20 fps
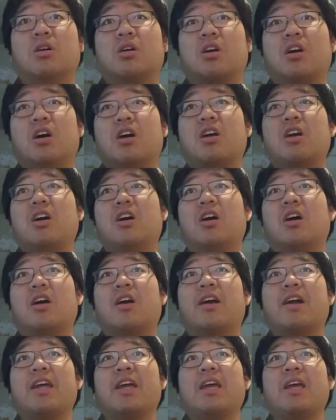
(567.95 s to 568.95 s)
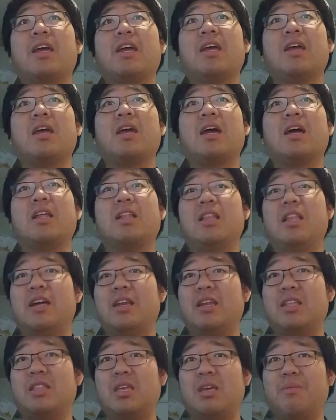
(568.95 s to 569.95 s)
Kagari, and
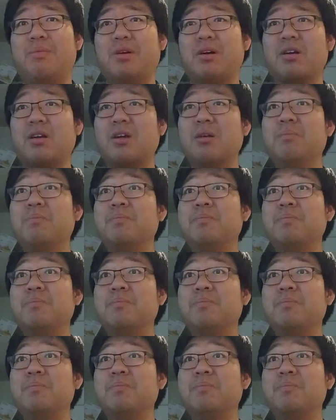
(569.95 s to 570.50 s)
Lady Debug.